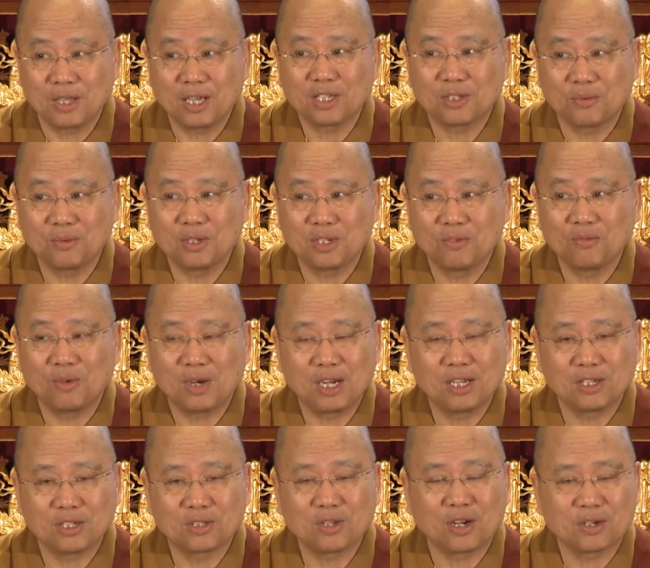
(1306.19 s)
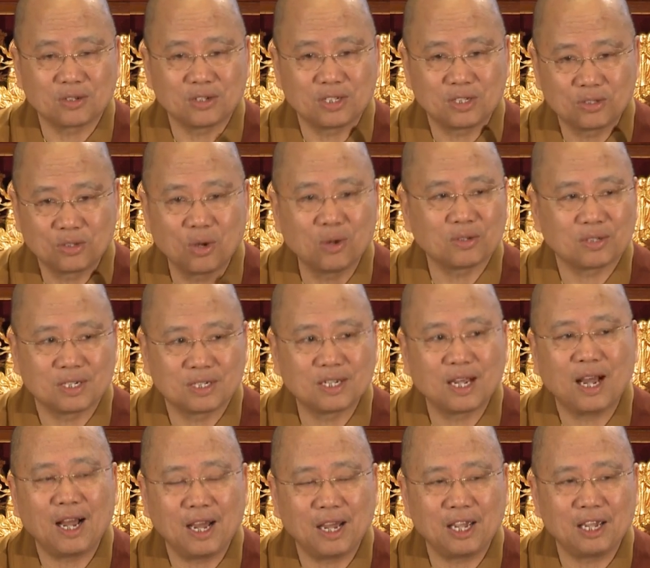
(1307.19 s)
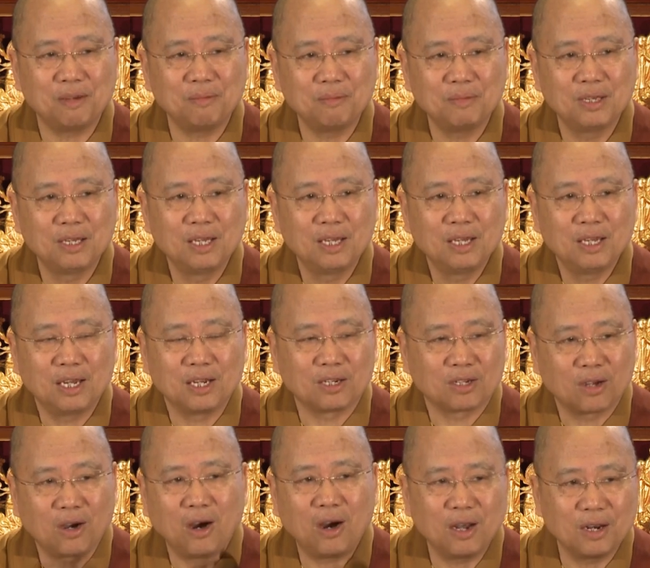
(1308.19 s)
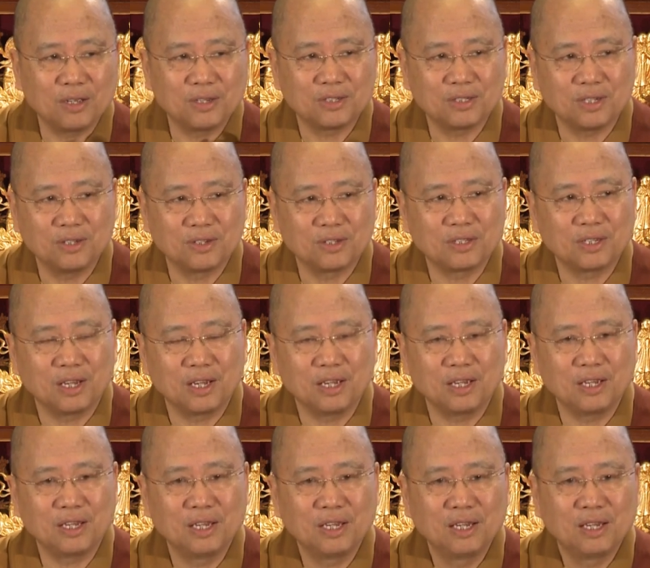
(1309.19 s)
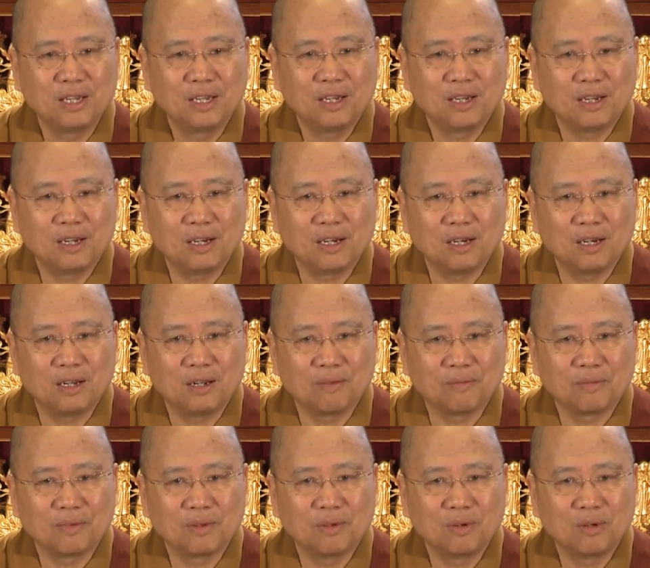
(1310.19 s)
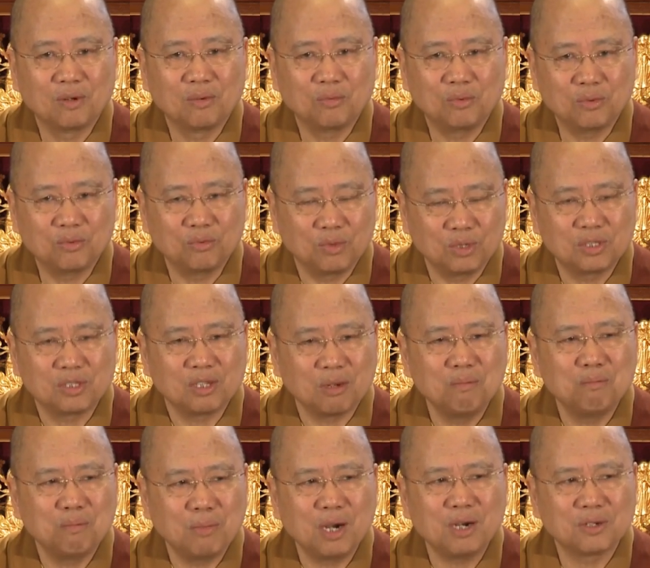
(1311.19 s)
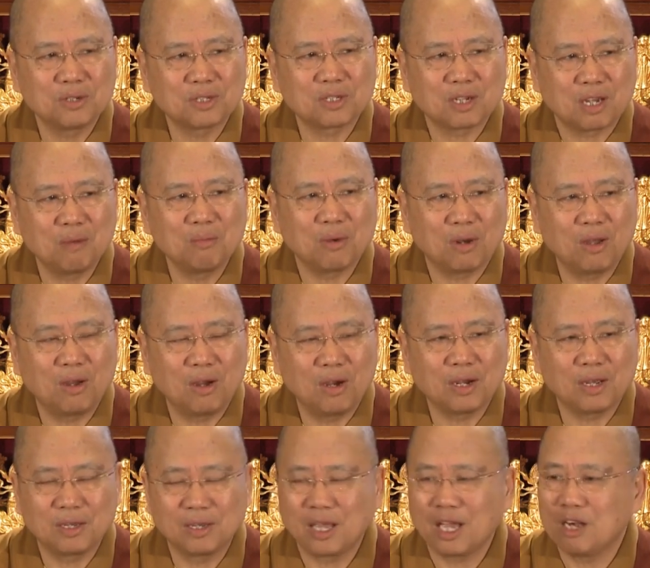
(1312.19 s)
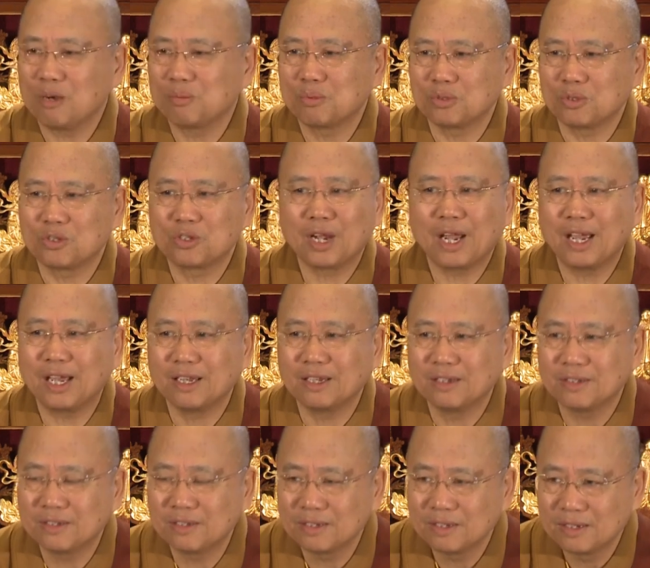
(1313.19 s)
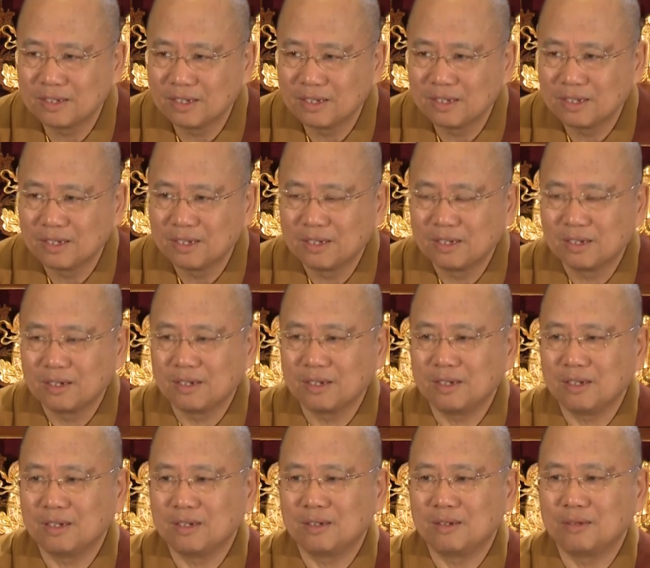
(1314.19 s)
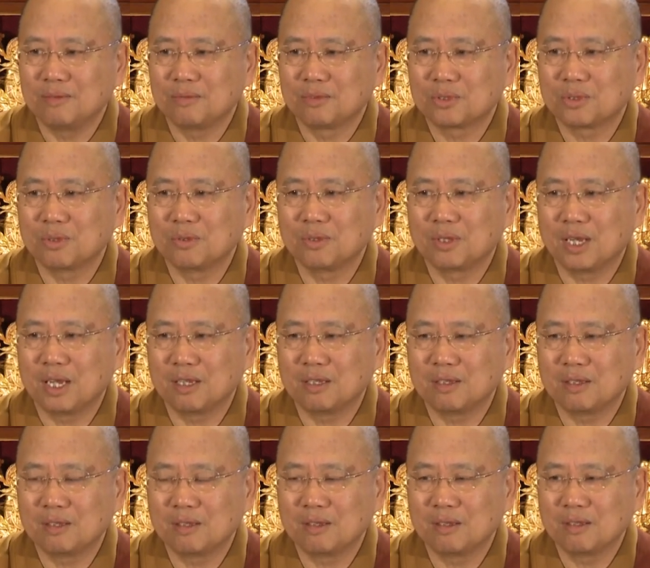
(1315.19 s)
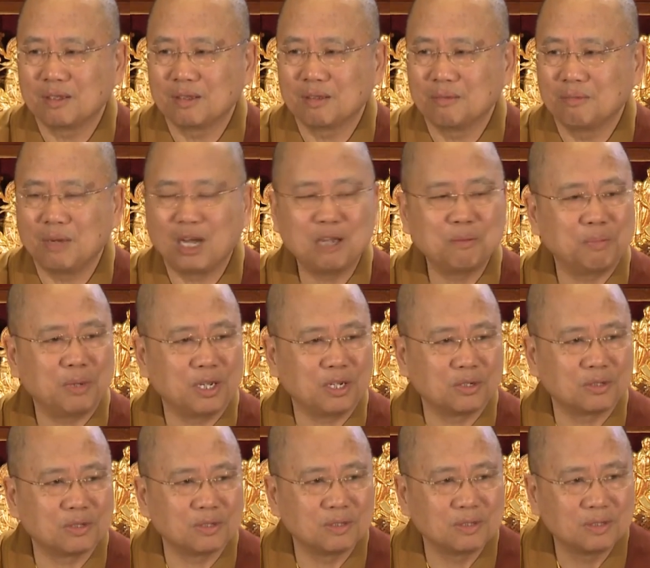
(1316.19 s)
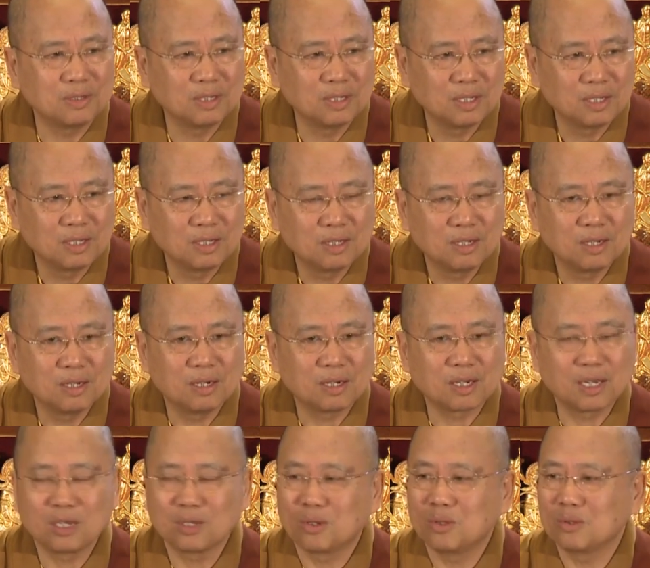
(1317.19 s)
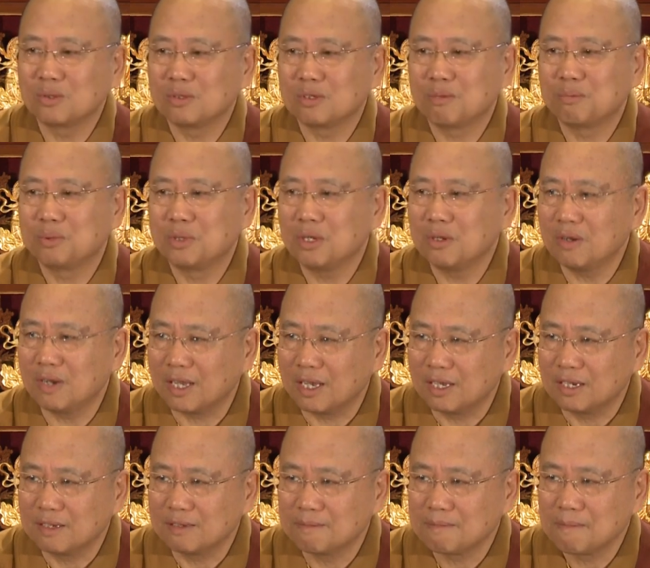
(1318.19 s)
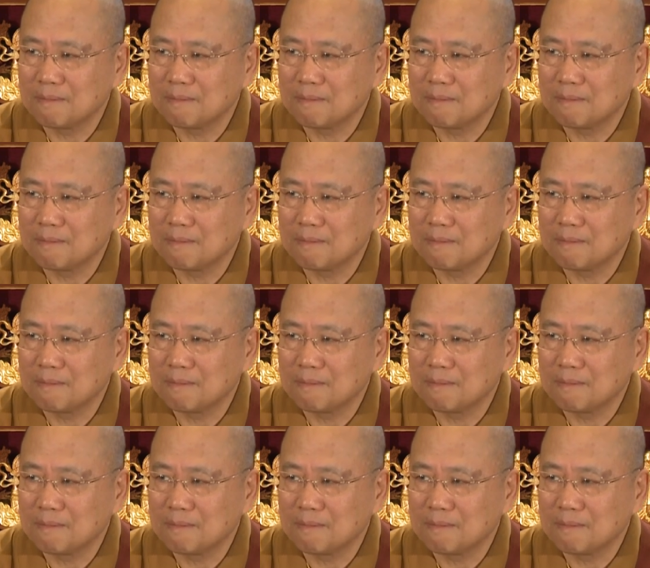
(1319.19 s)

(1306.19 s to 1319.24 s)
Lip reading: That's the reason why the doctor took the time and called us and say, would some monks come along and help to chant, so that my patient can go to the Pure Land.